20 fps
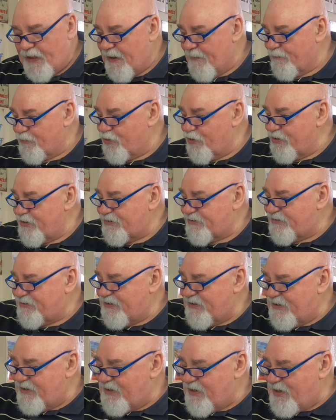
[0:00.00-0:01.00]
I'm going to
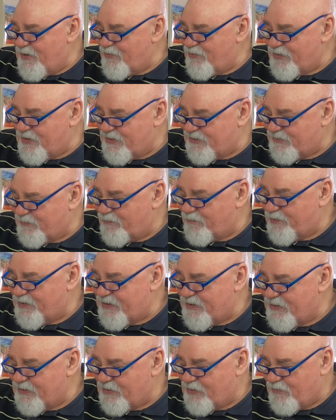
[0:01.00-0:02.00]
see how this
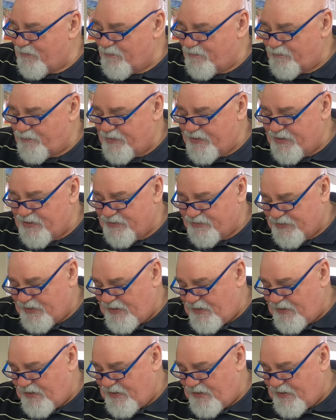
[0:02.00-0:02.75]
beer compares.